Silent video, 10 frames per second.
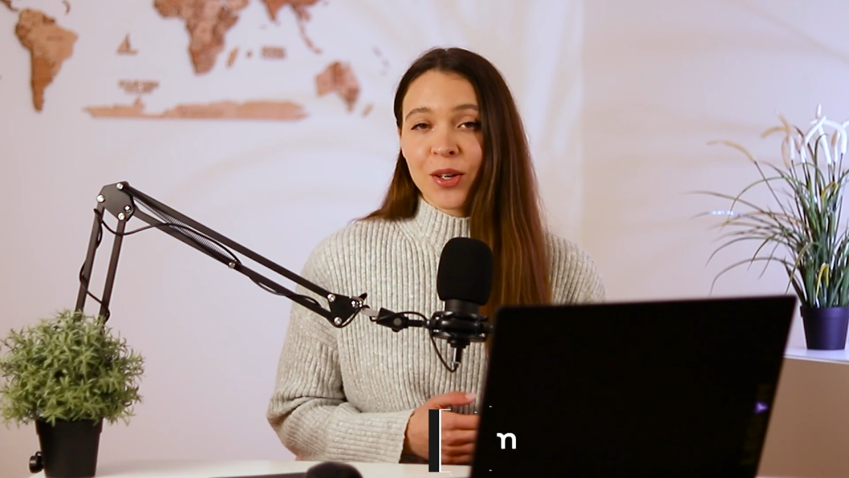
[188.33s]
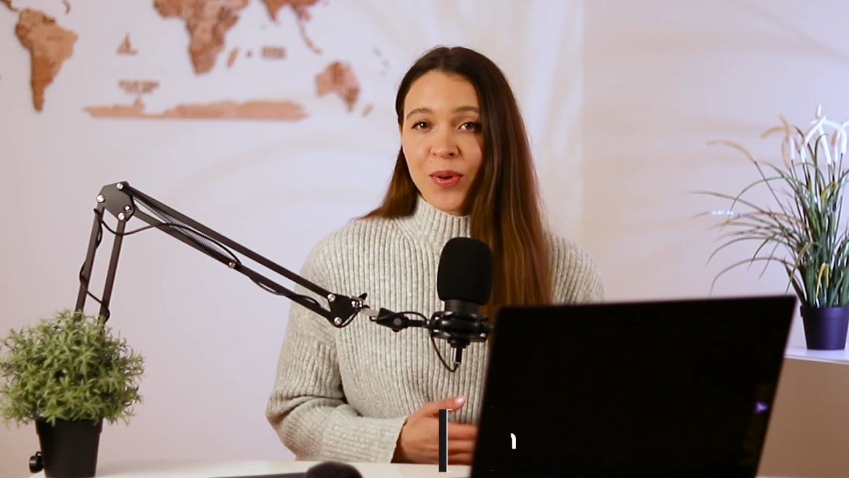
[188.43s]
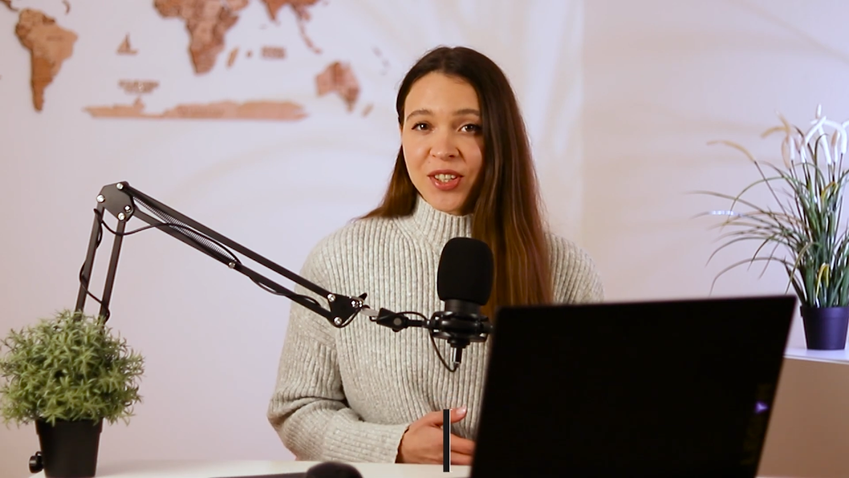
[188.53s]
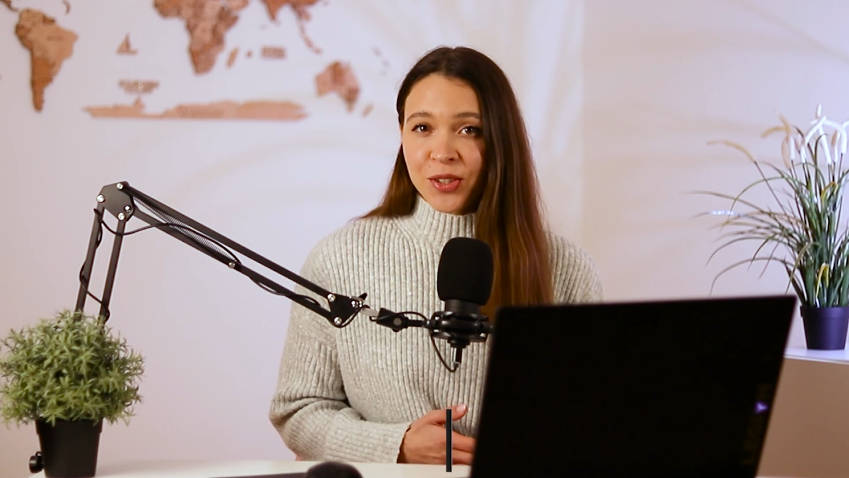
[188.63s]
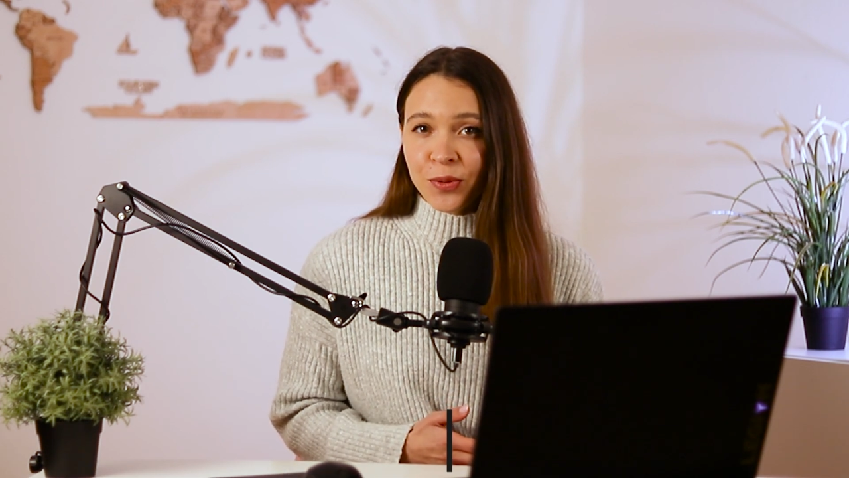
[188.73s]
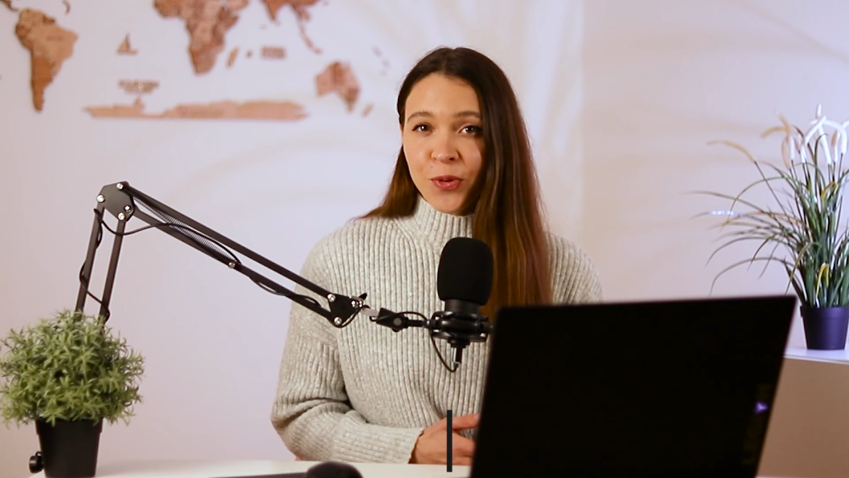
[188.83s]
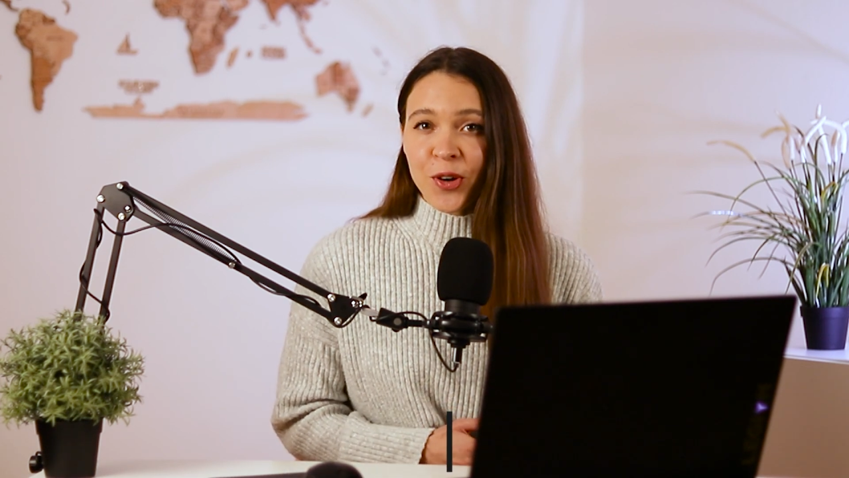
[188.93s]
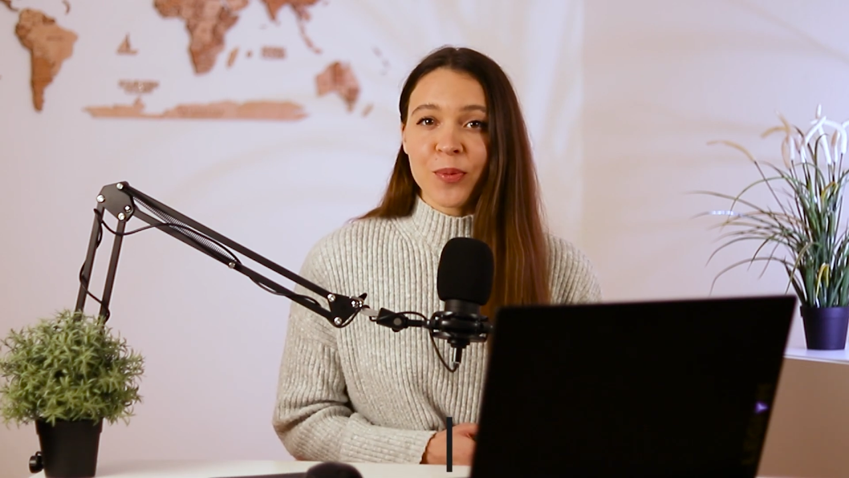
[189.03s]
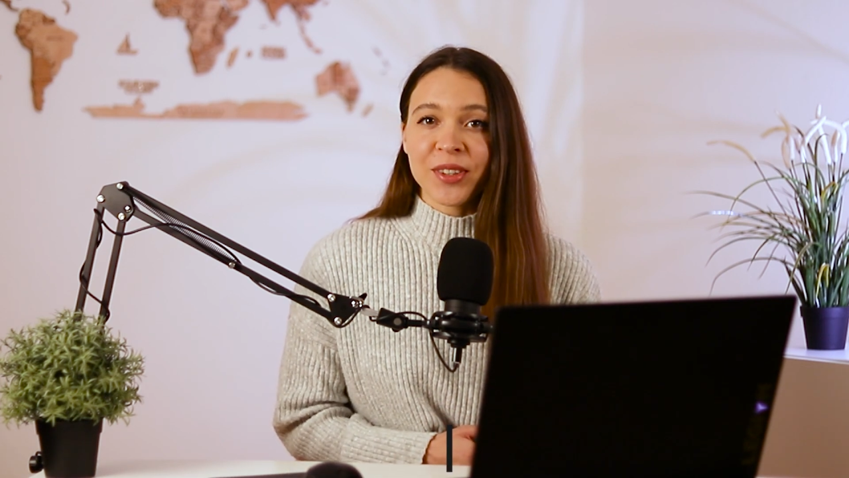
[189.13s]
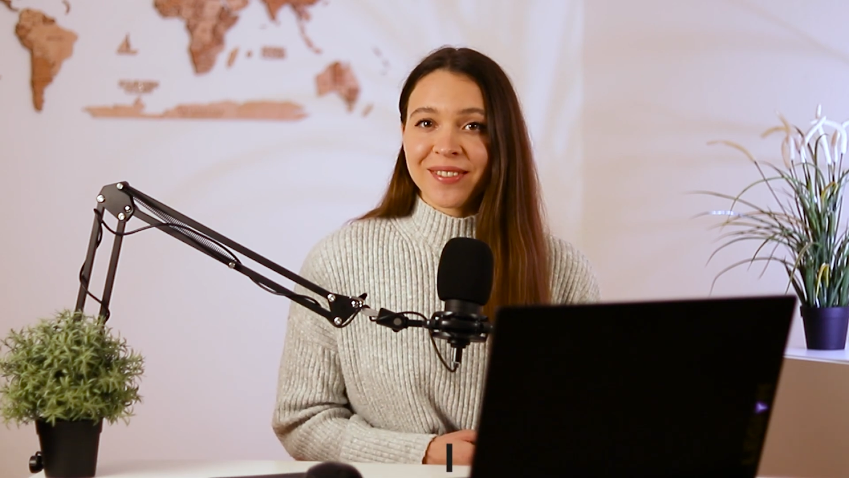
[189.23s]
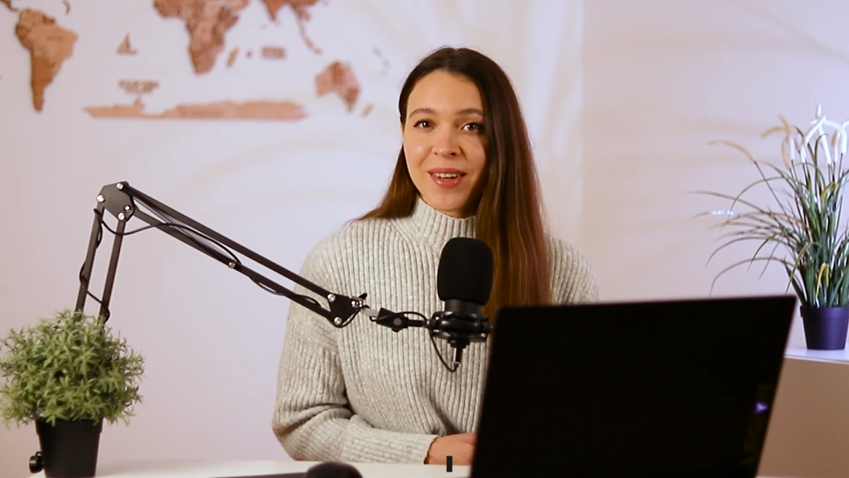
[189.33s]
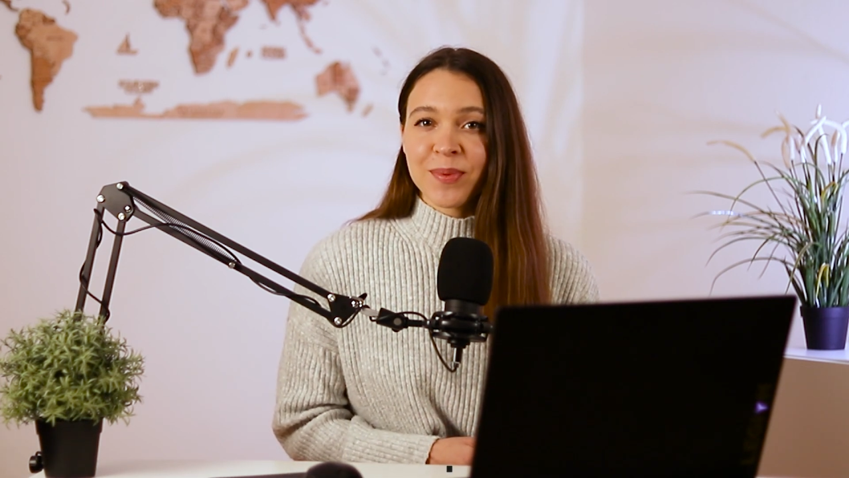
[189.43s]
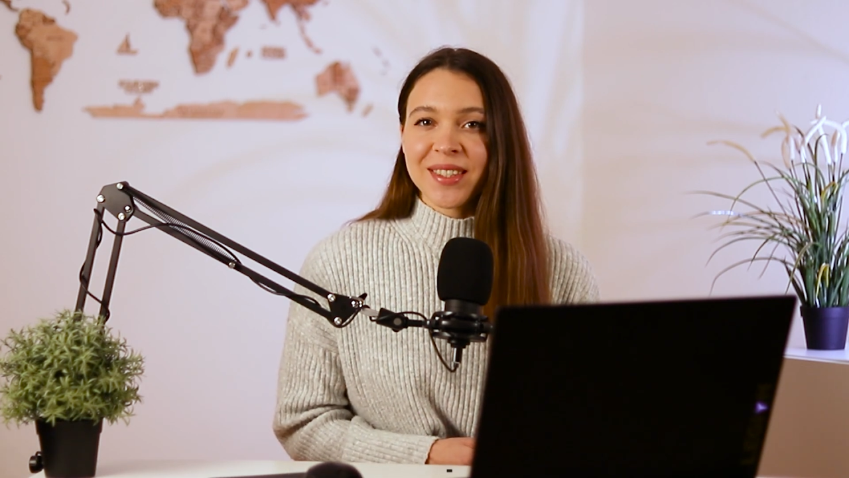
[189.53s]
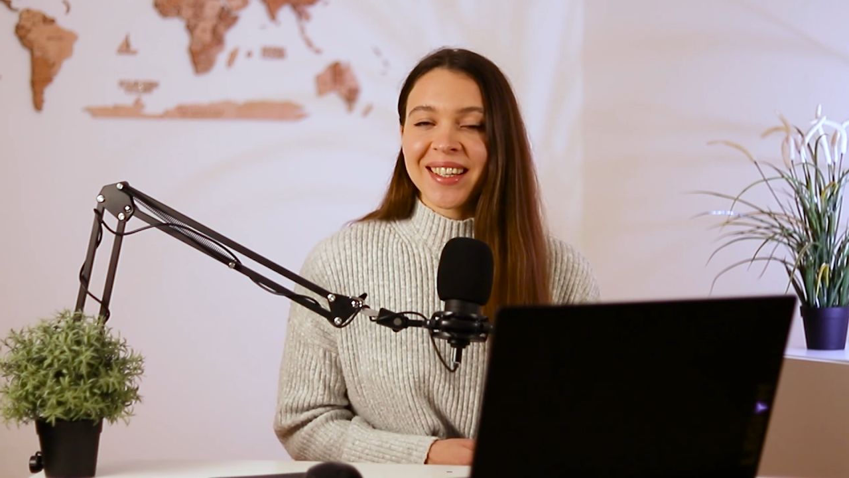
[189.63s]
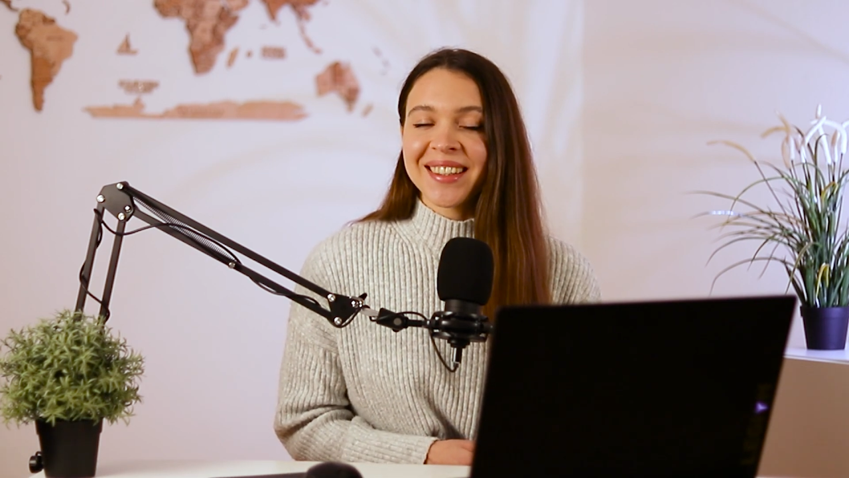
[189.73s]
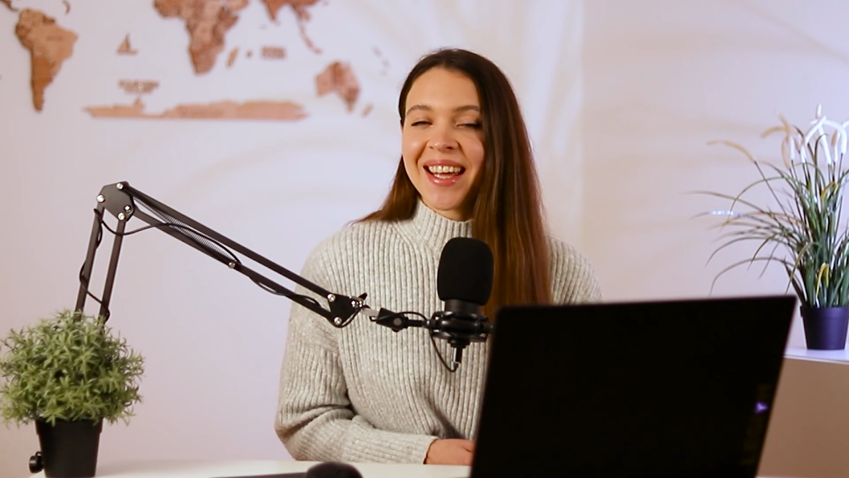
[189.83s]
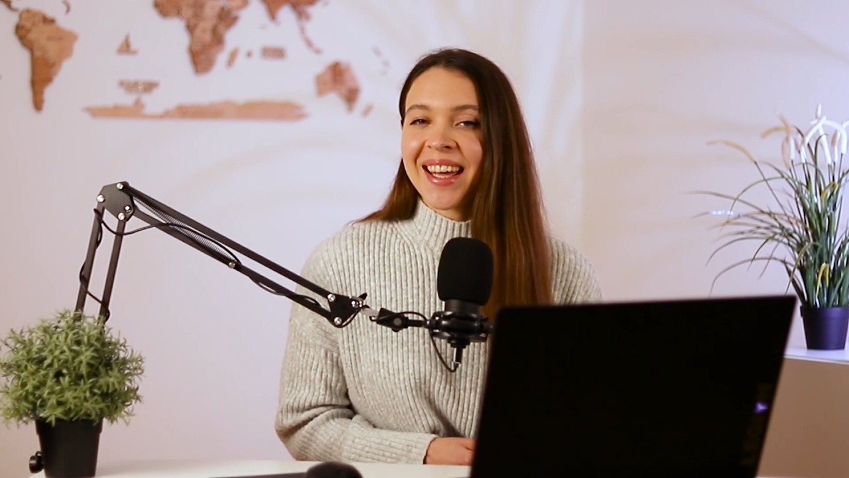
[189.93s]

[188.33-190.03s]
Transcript: question form on the website